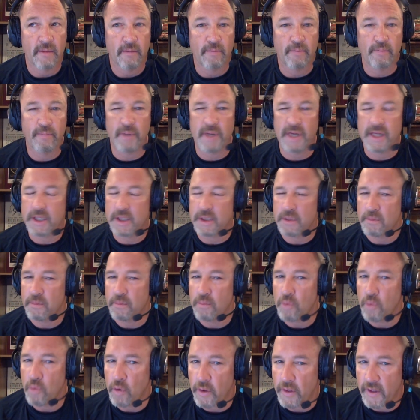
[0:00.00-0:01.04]
but it's
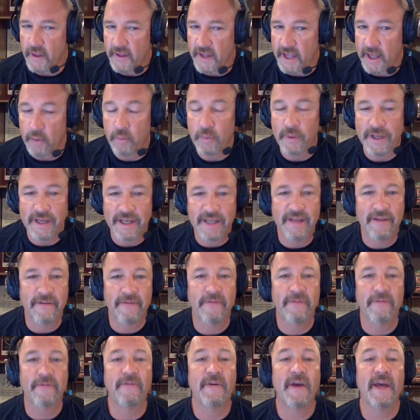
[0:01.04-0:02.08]
more than that. We
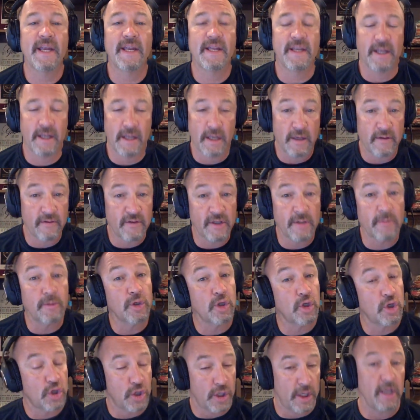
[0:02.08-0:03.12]
defend it. And if
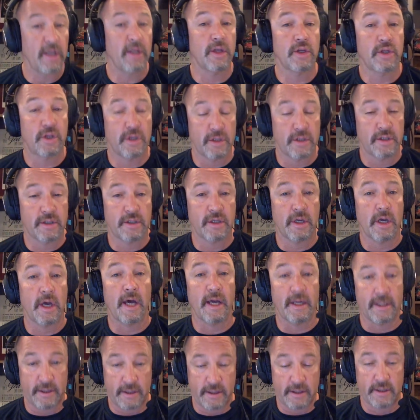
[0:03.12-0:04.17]
someone challenges
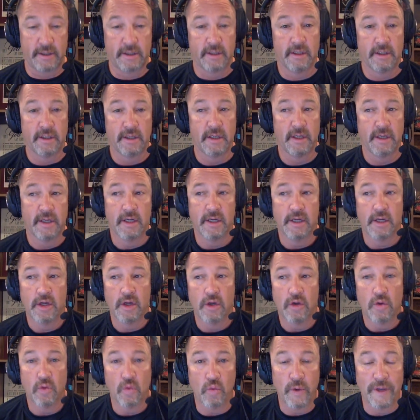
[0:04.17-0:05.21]
us,
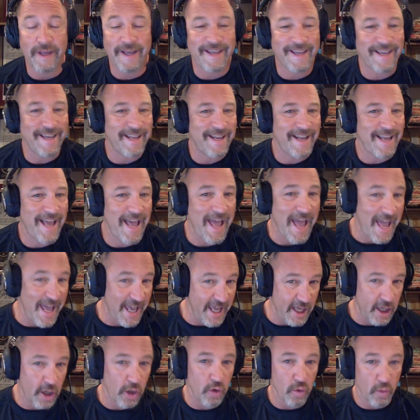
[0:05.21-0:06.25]
we get
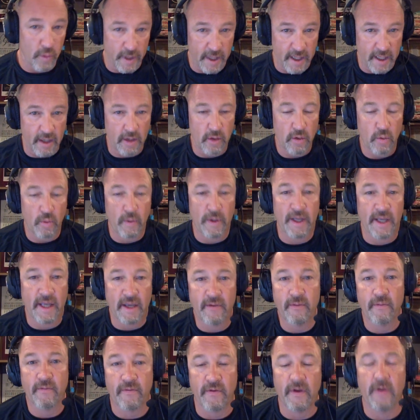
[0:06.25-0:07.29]
angry. We
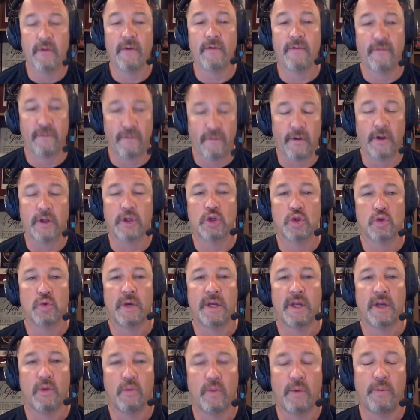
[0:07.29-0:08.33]
get very
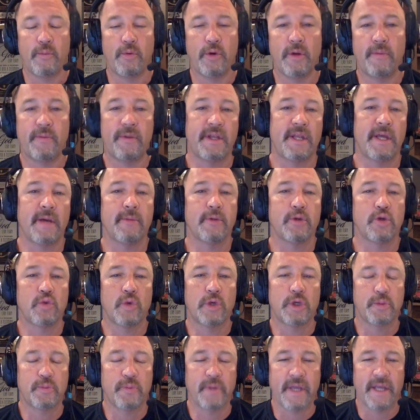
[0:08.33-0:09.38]
frustrated. We put up the double
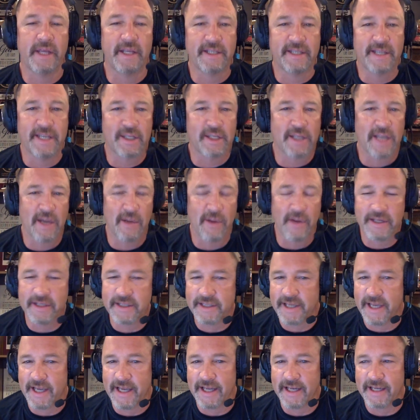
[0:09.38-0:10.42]
switchblades. That's how I
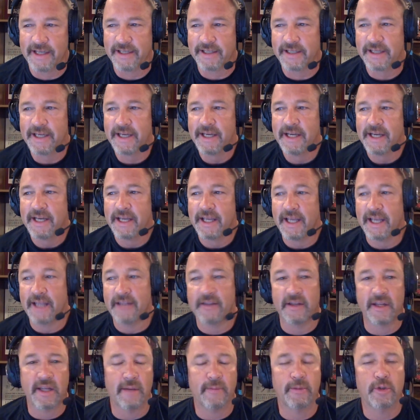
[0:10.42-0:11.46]
say it is. You get
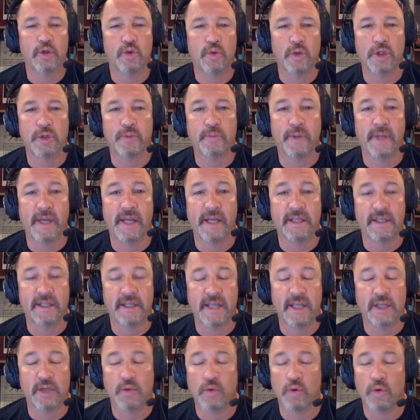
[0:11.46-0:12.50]
the double switchblades, and
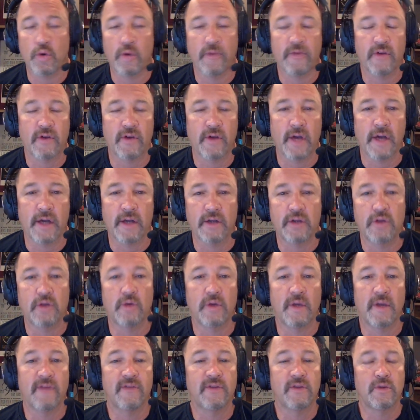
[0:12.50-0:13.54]
that's where whoever you're talking to
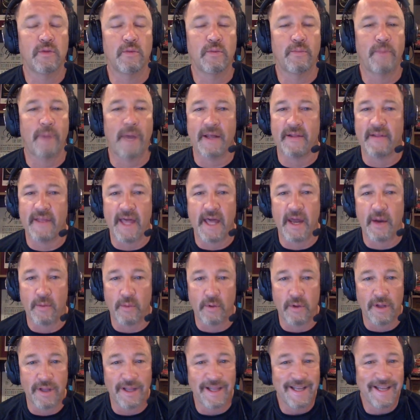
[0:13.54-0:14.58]
gives you
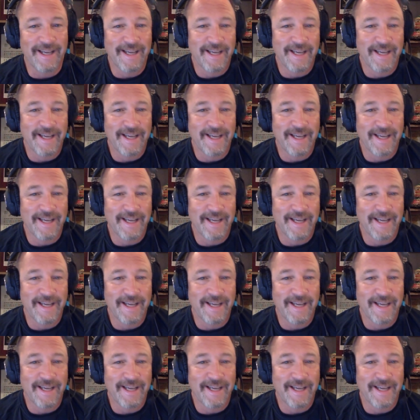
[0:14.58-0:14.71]
bilateral